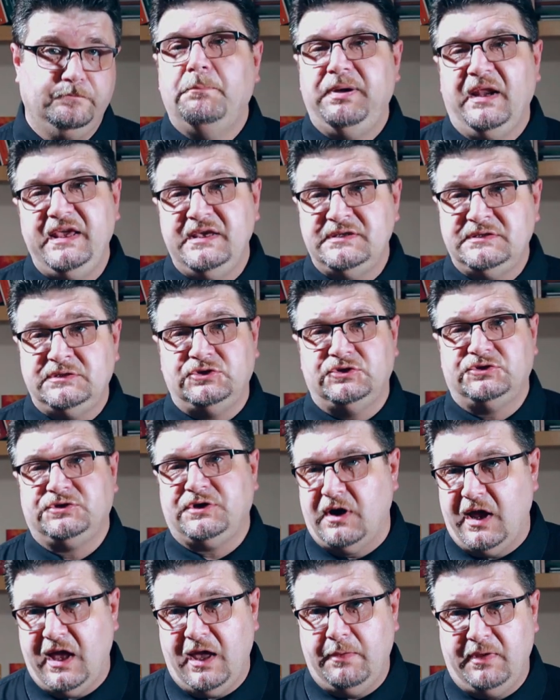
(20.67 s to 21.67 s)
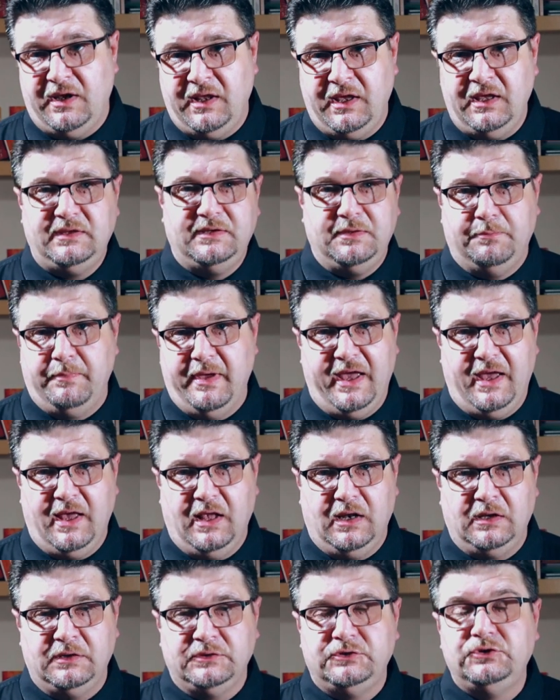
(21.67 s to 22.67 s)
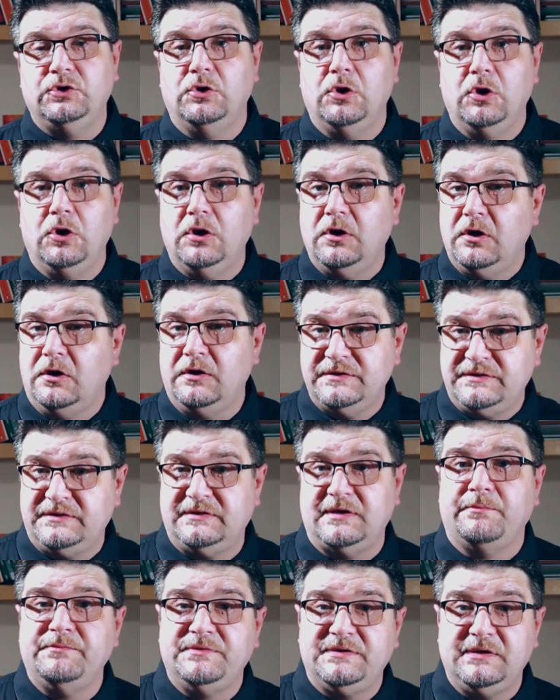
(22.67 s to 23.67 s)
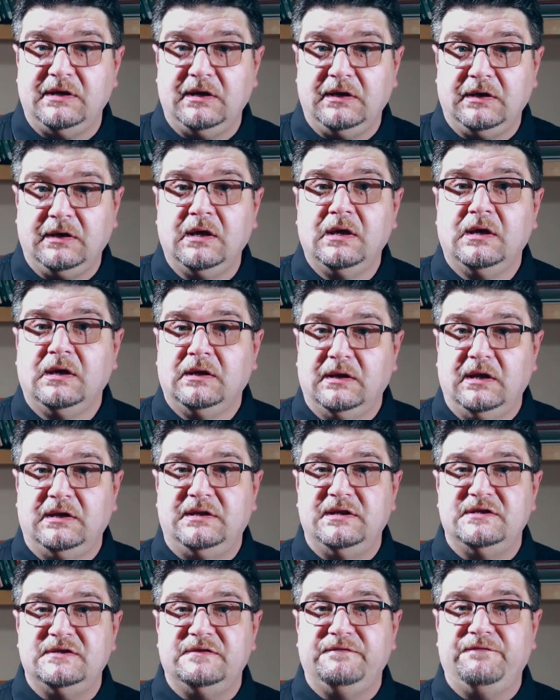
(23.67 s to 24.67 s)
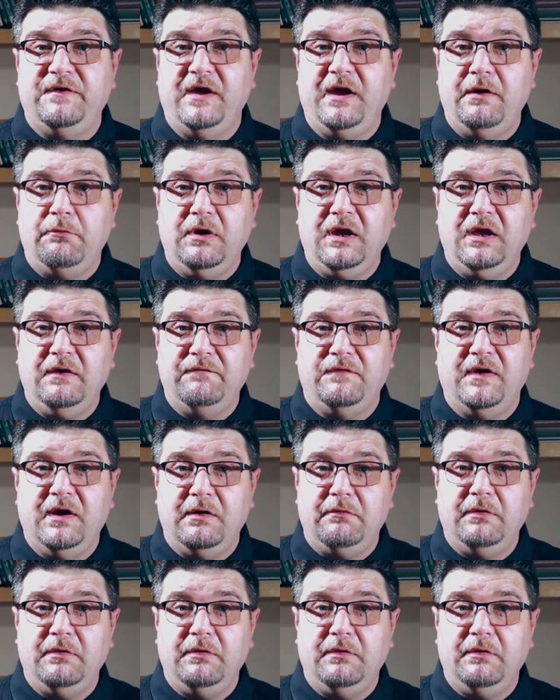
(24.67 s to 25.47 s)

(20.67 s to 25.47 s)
Please subscribe and hit the bell to learn something that is very